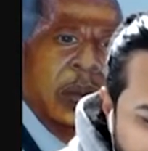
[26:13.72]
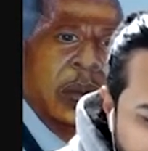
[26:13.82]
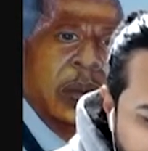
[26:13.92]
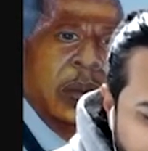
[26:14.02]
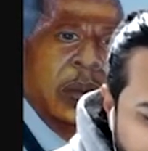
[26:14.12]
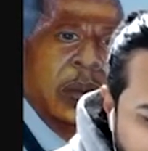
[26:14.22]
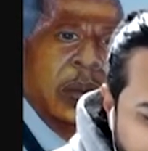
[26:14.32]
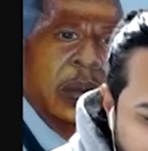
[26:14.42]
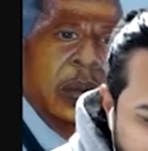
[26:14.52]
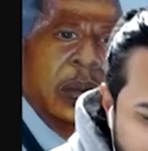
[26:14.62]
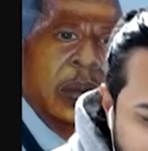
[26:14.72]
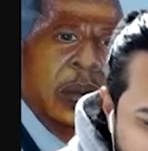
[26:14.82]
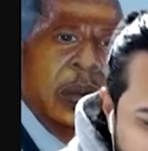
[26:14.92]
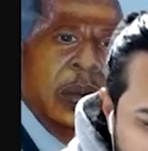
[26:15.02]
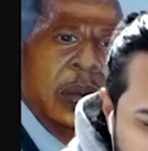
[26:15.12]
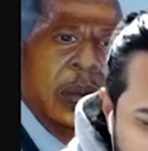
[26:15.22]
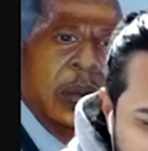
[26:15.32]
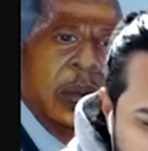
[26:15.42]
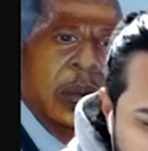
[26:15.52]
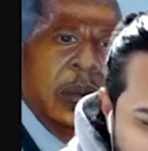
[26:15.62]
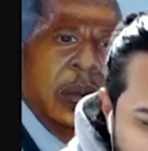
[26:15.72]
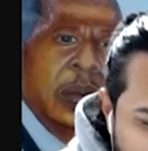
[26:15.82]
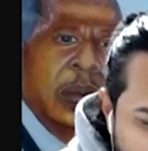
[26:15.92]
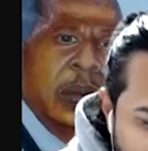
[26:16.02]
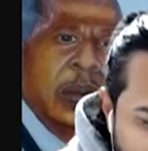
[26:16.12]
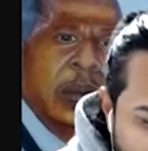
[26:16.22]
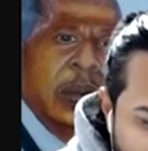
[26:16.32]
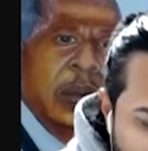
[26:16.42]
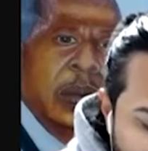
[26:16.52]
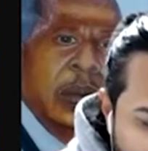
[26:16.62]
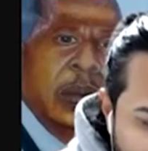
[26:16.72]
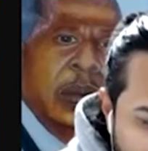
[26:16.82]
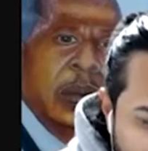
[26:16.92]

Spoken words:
(not speaking)